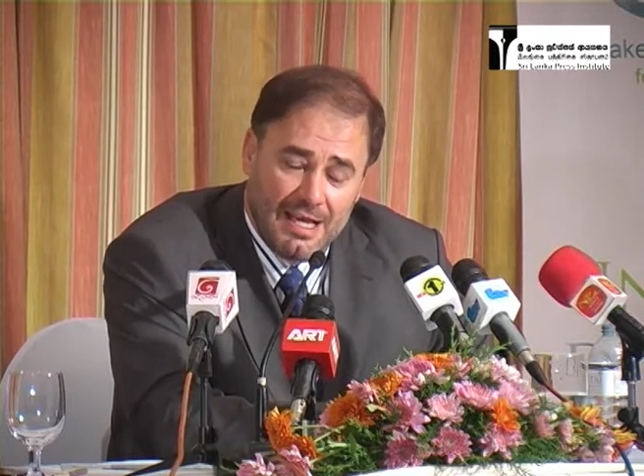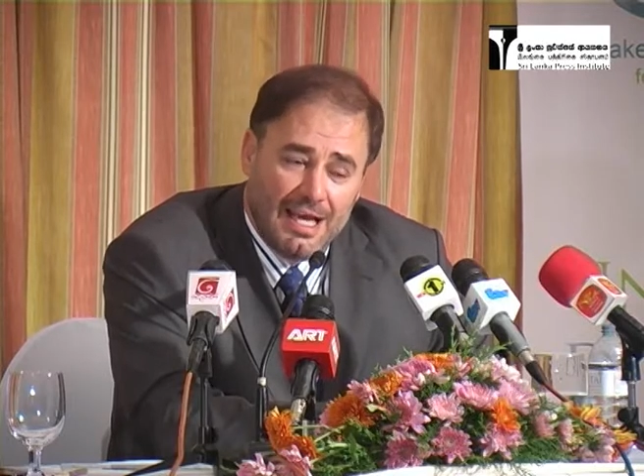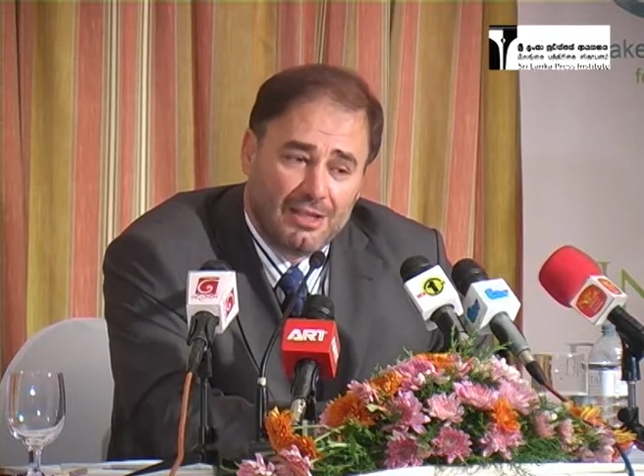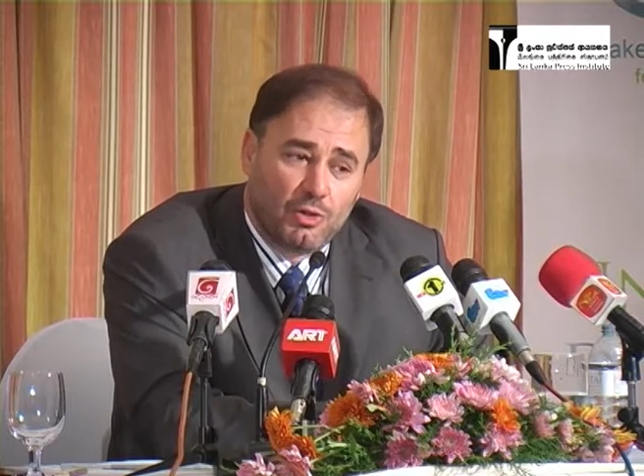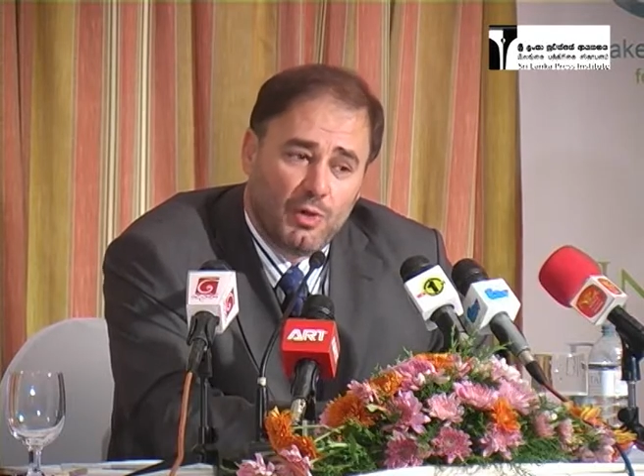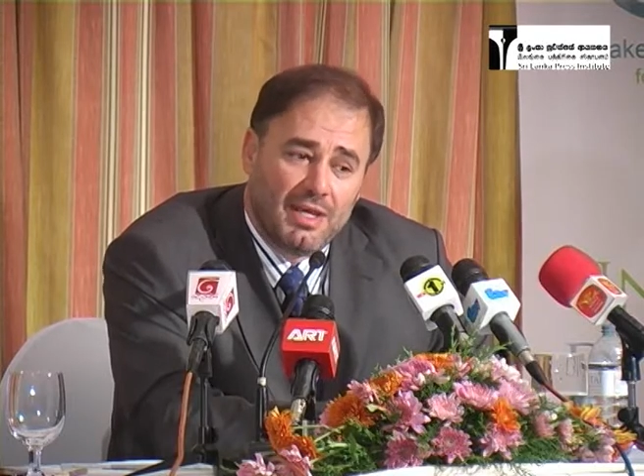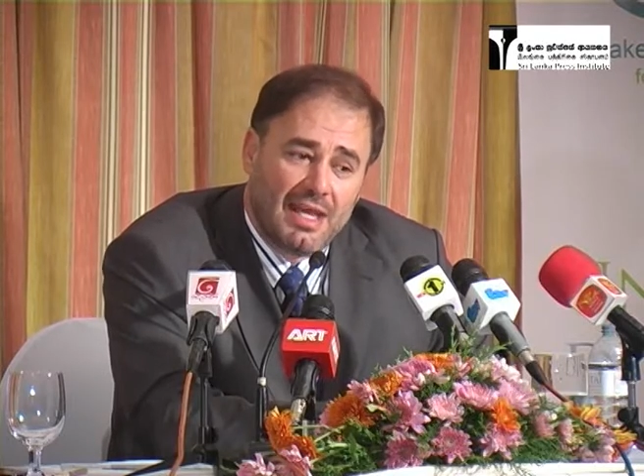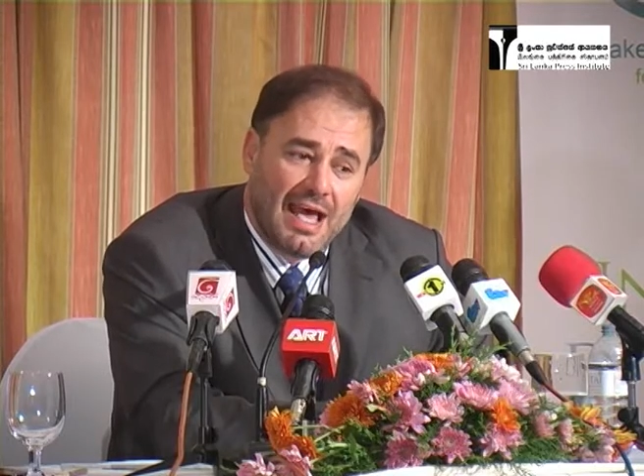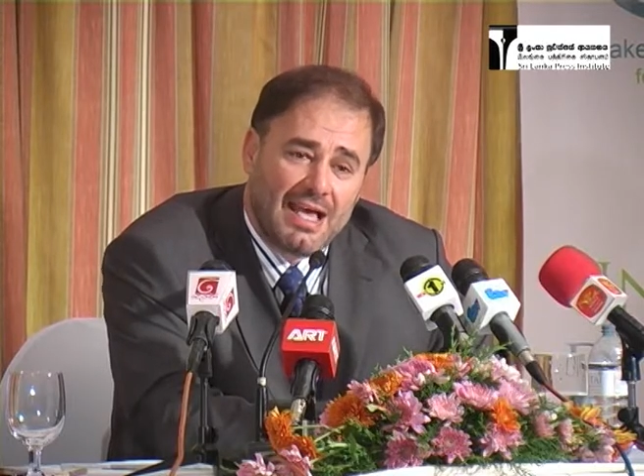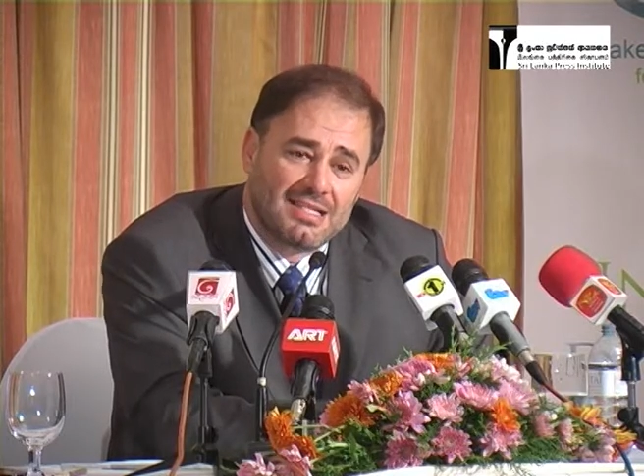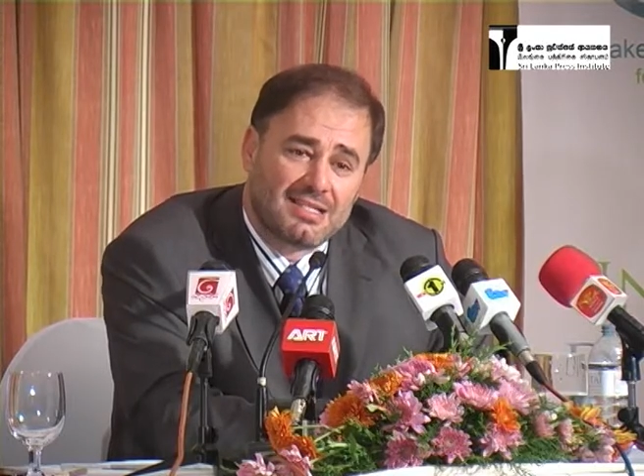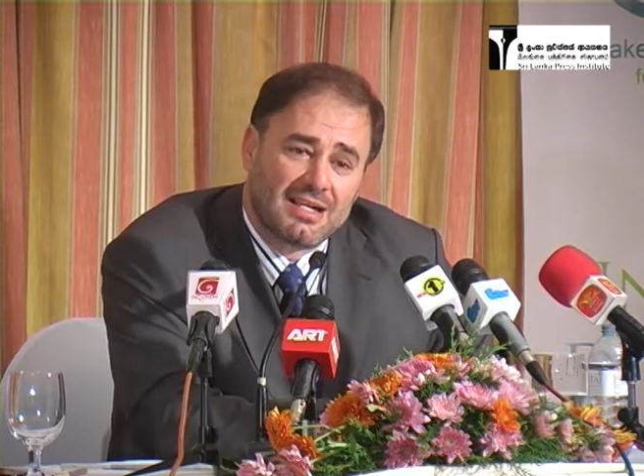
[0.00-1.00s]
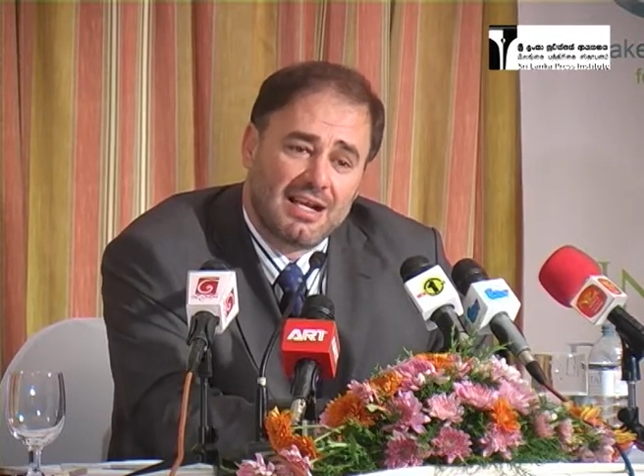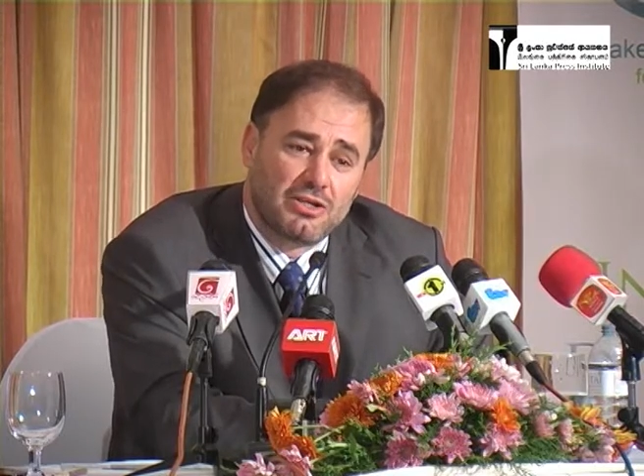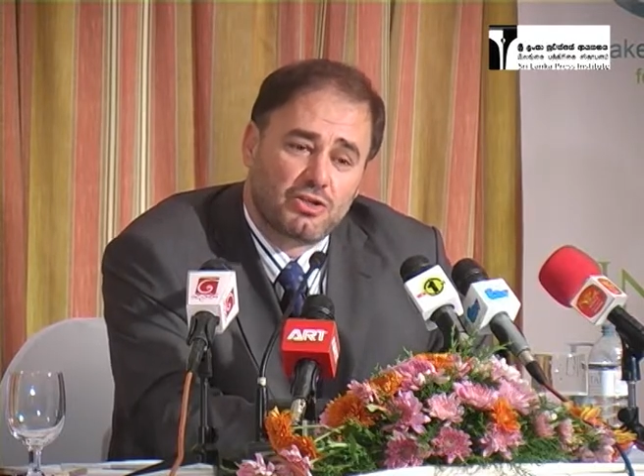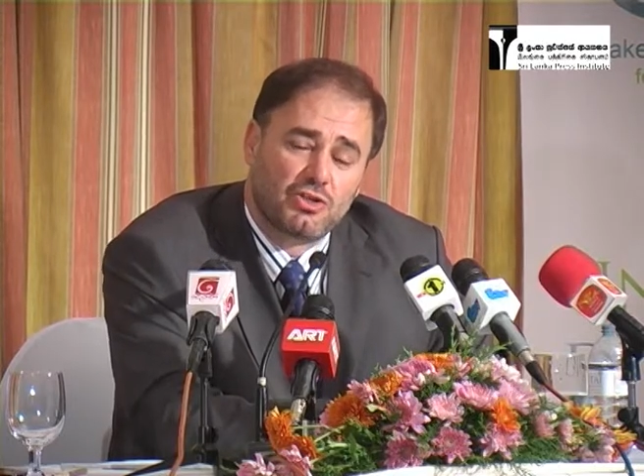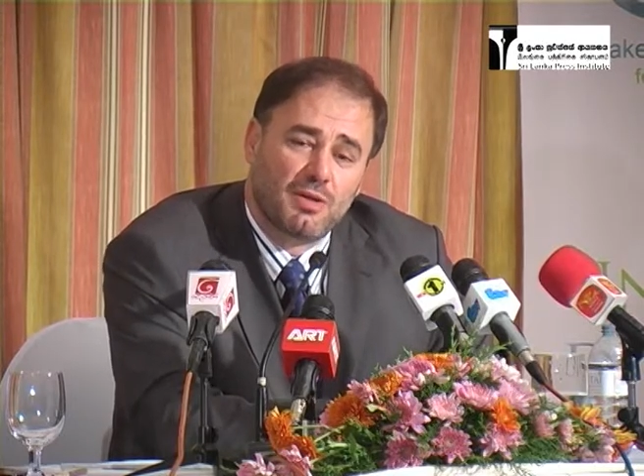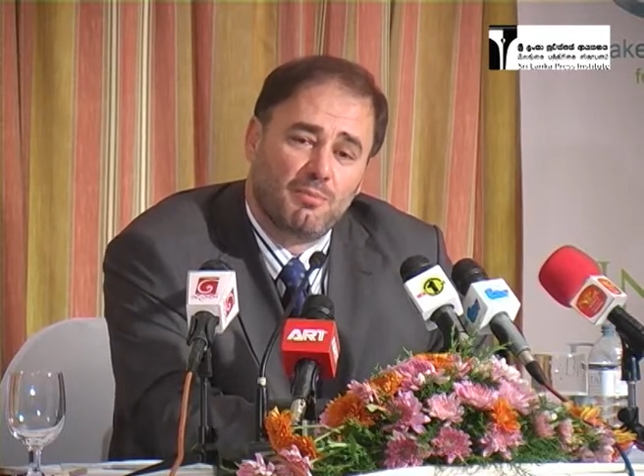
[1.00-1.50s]
and to enhance
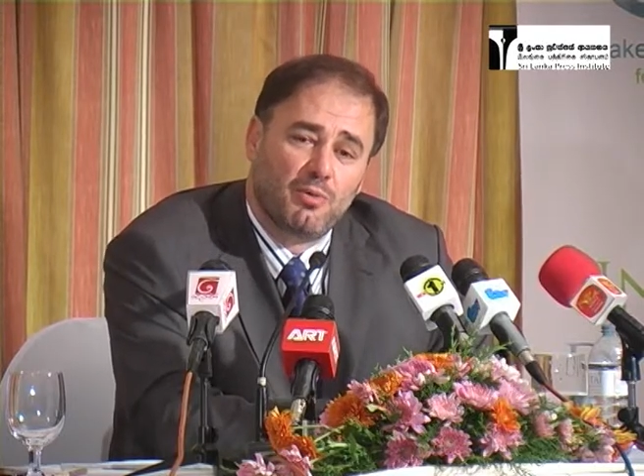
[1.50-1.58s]
relationship